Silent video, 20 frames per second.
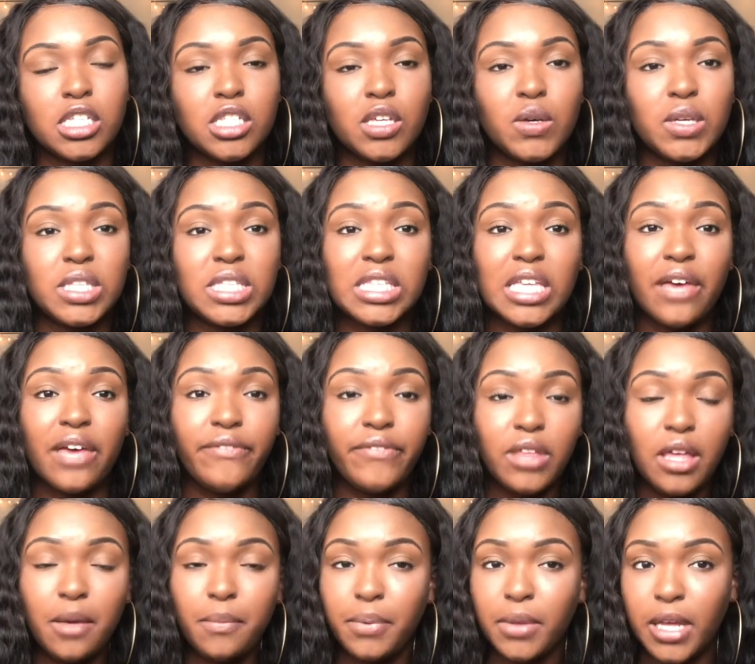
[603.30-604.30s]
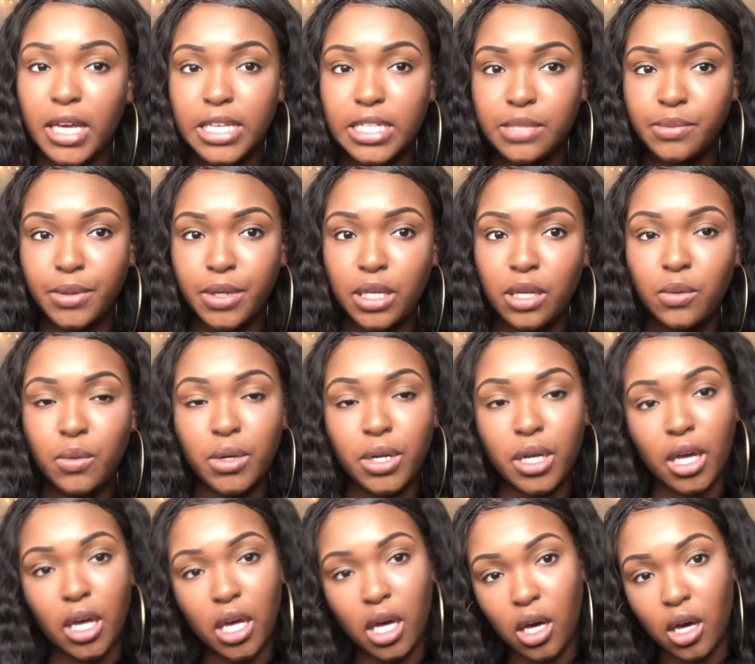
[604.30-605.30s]
So it's definitely a place where you
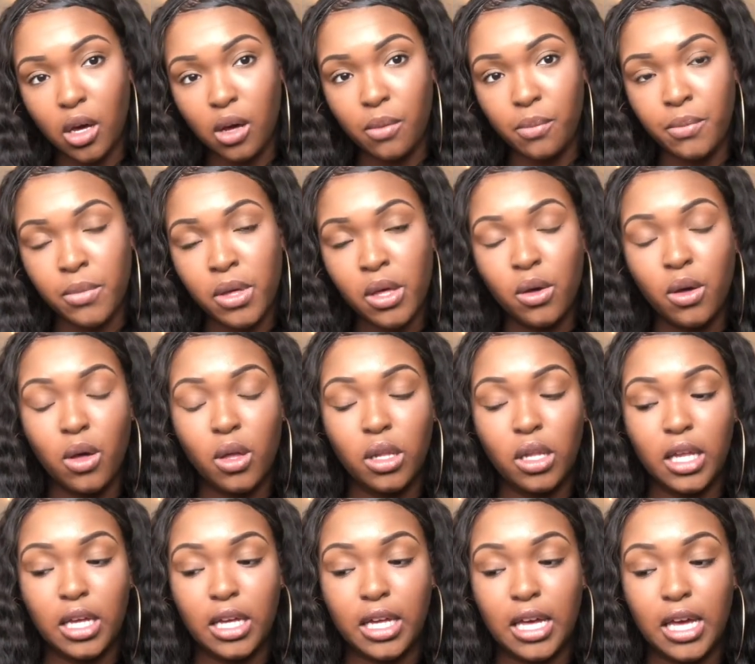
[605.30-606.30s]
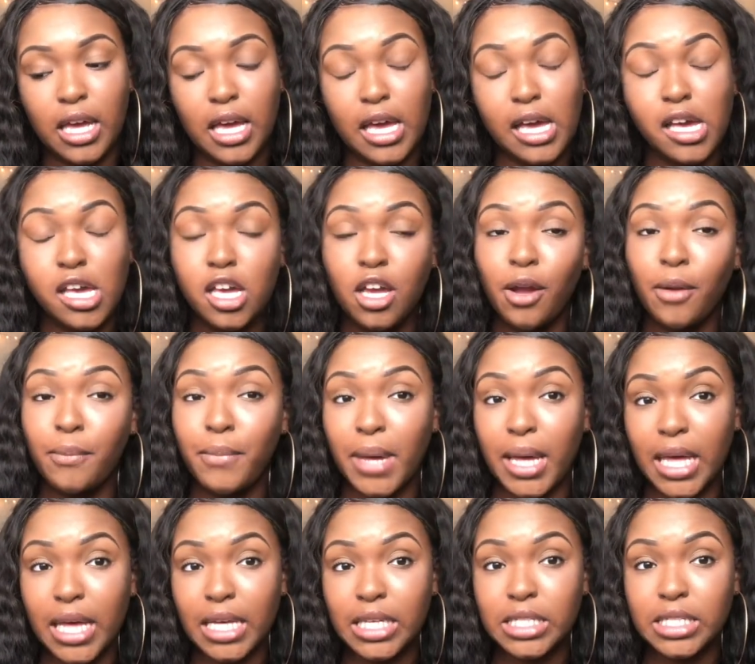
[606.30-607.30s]
want to come looking your
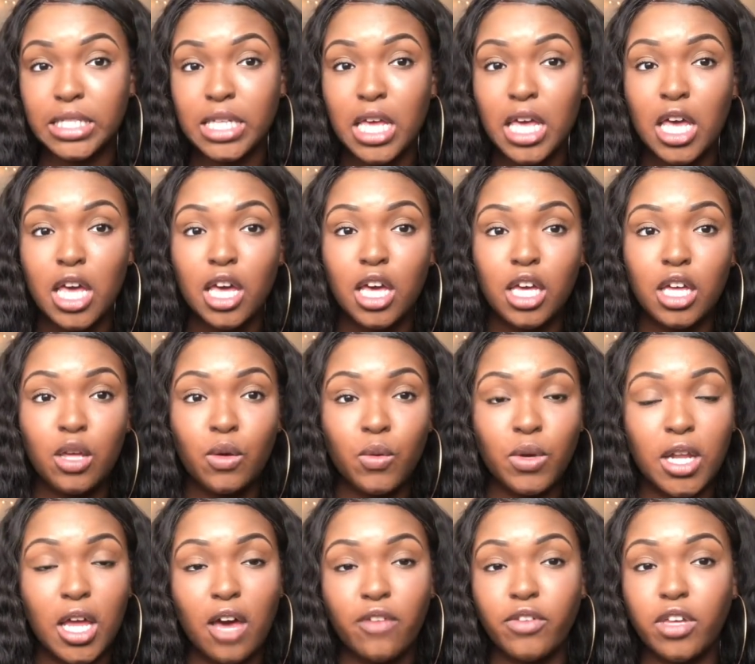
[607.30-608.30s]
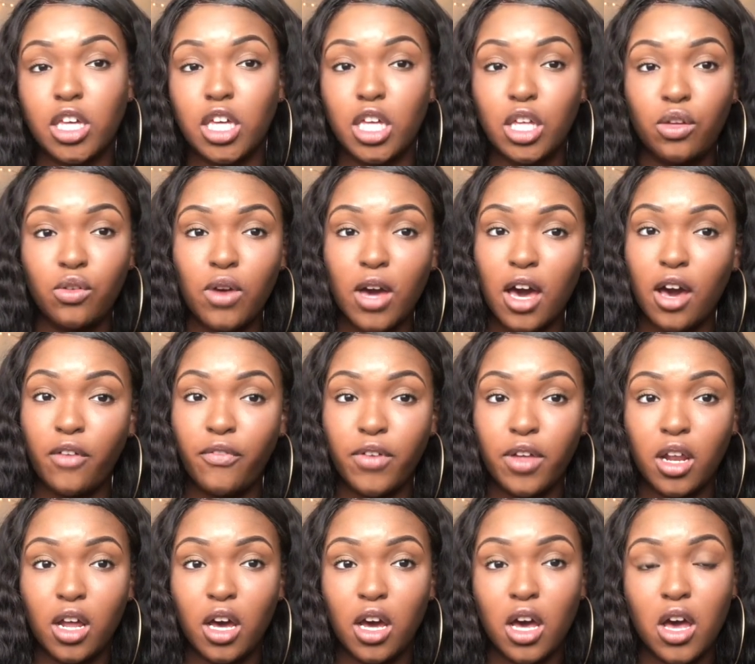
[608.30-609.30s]
best. You want to have a cute
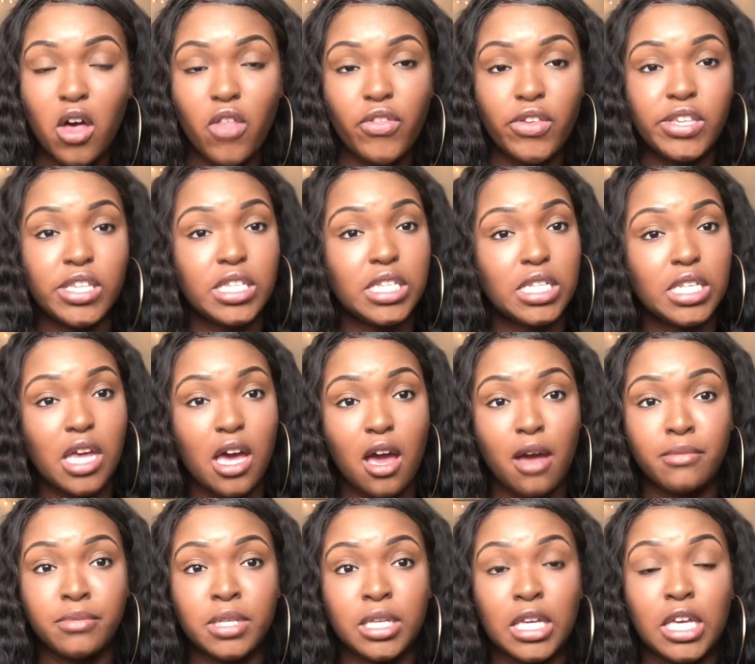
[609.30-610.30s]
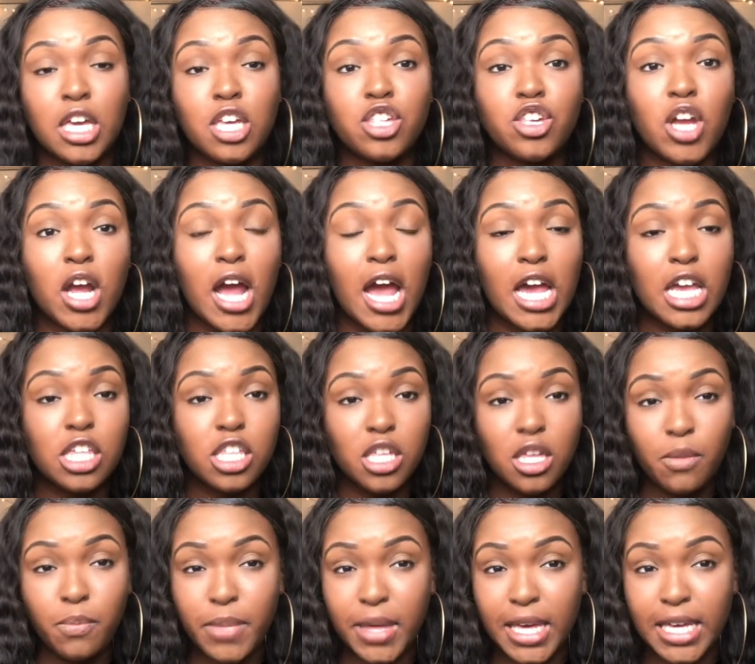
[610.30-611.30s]
outfit on. This is the time to get your
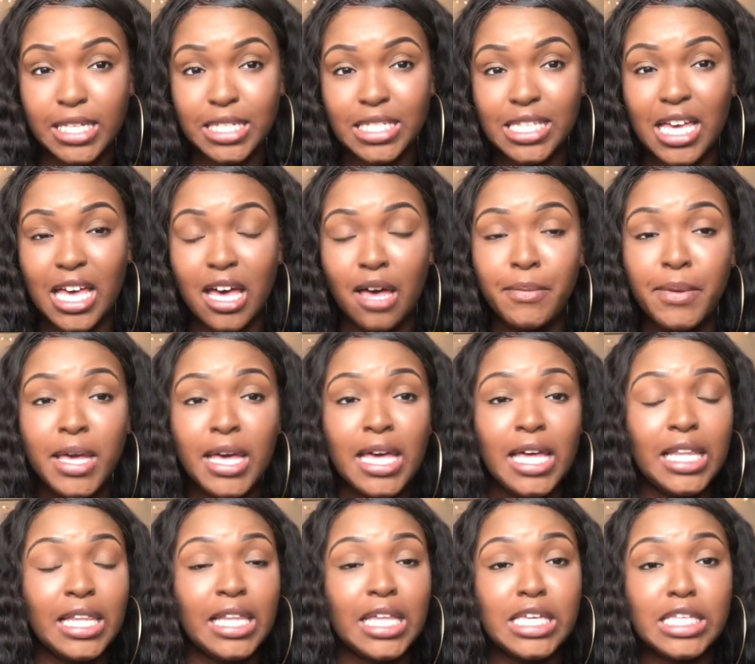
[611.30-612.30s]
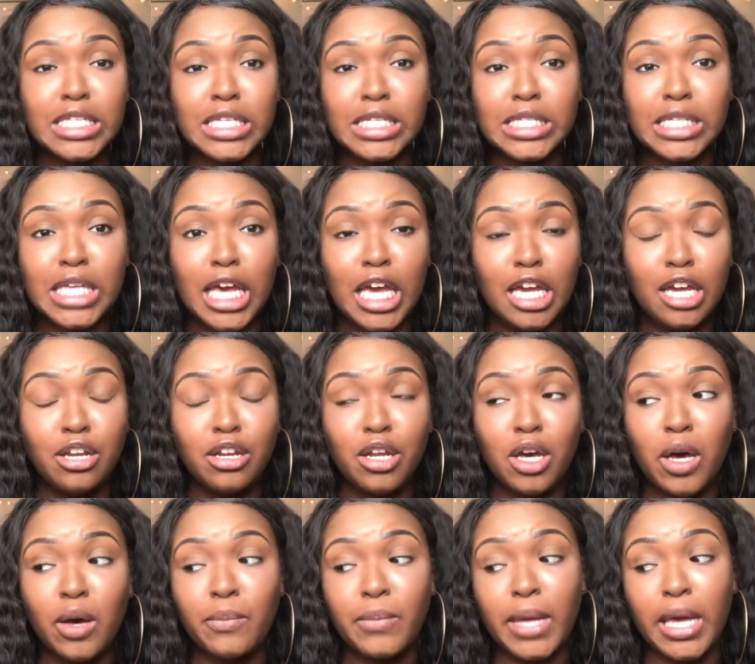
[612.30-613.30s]
IG pics up. Let's just say,
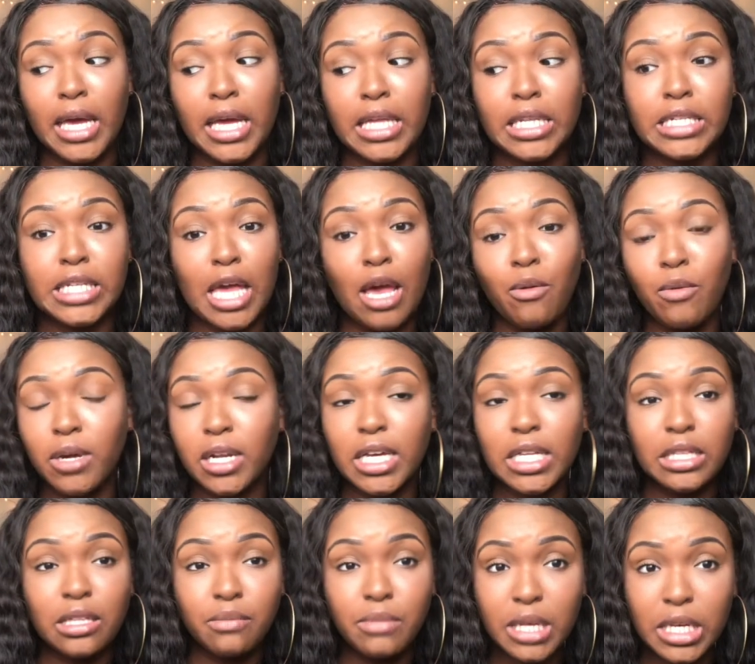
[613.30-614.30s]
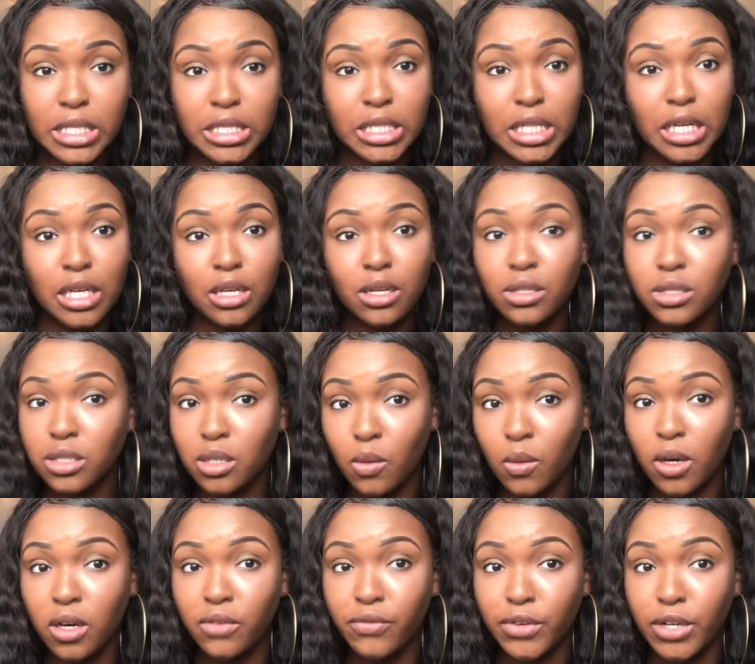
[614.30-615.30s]
man, day one at the beach didn't go so
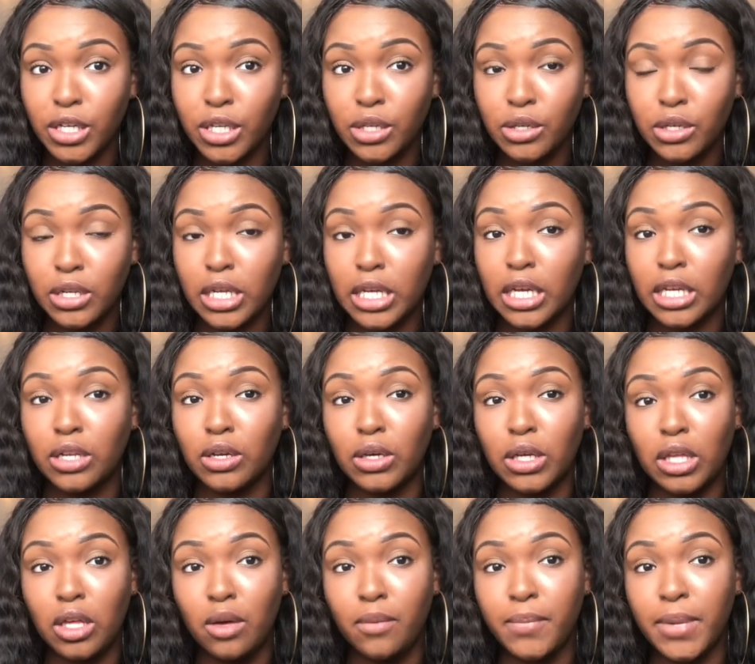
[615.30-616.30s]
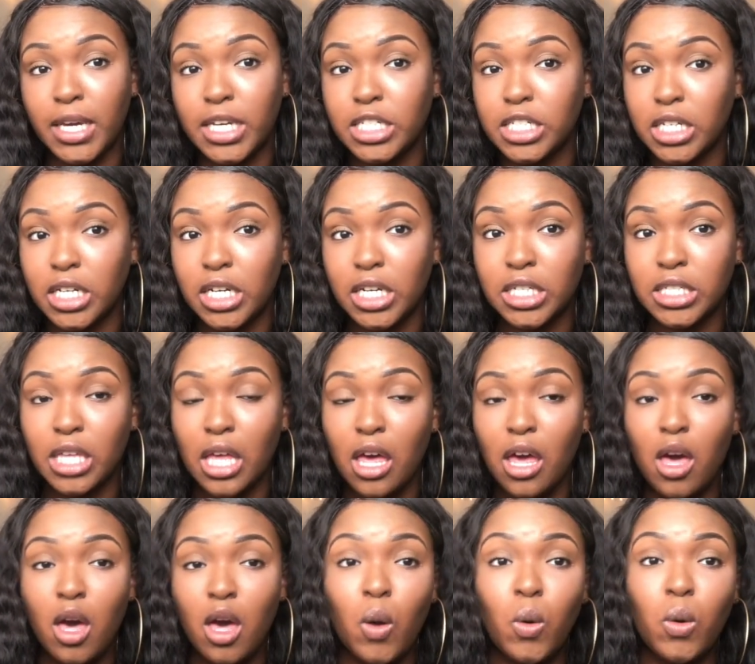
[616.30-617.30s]
well for you. You didn't get no cute pictures.
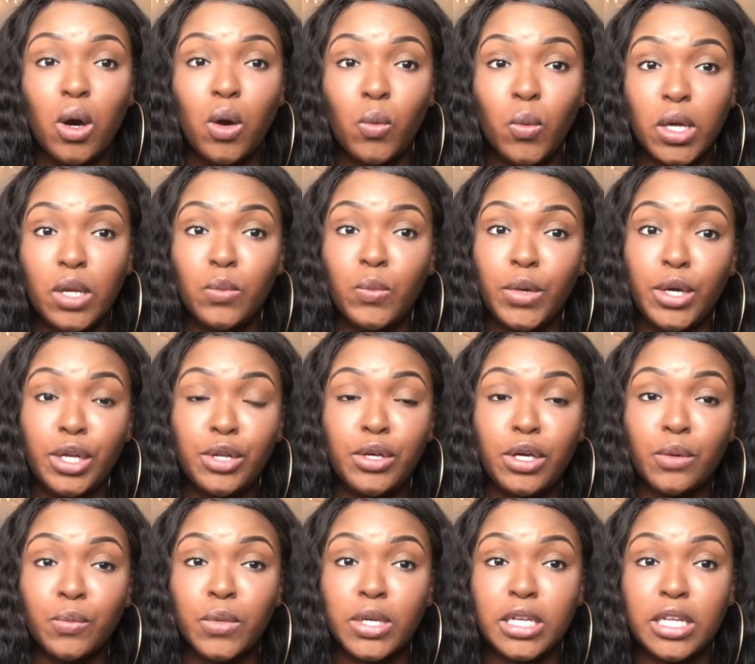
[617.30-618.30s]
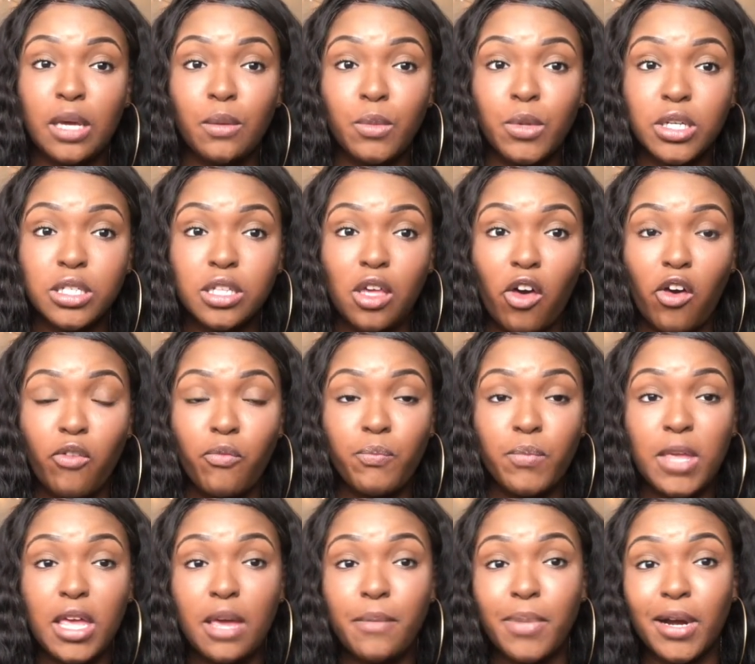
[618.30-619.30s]
Well, Wynwood, you can redeem yourself.
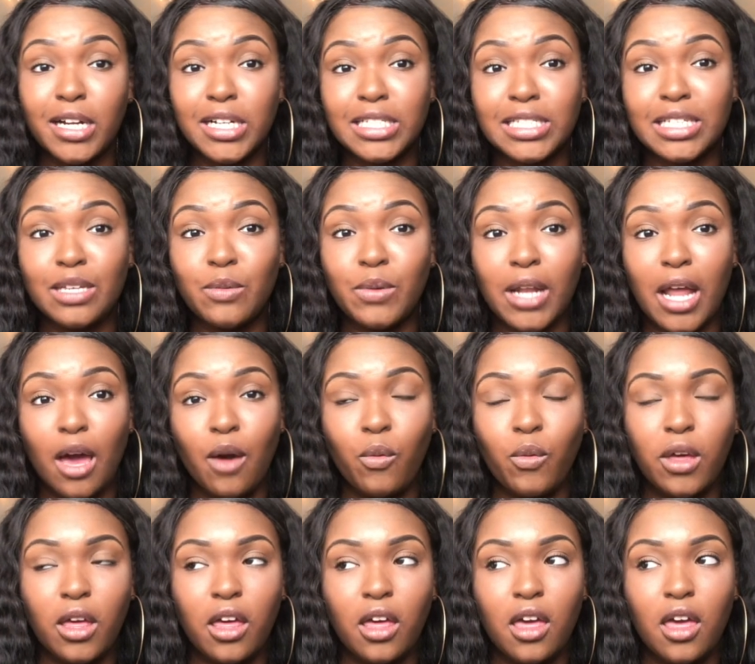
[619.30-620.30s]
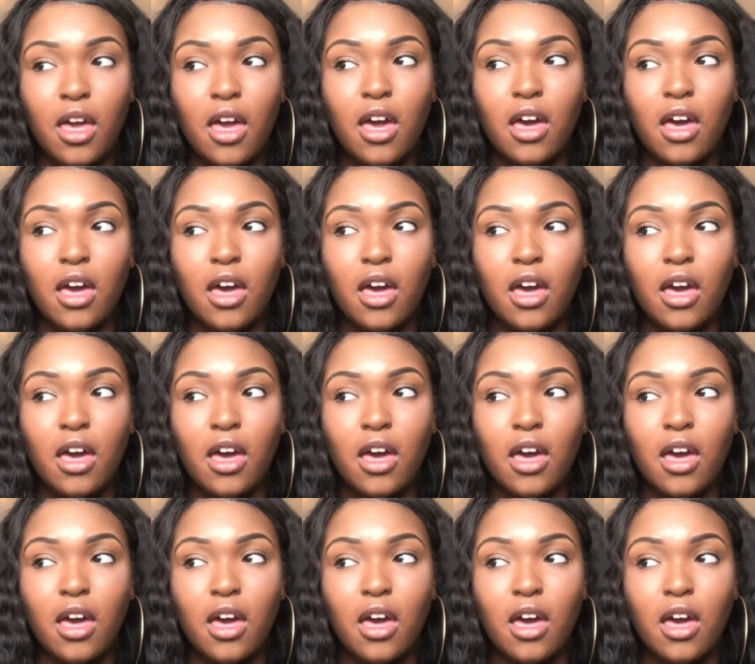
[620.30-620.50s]
Me, personally, when I went,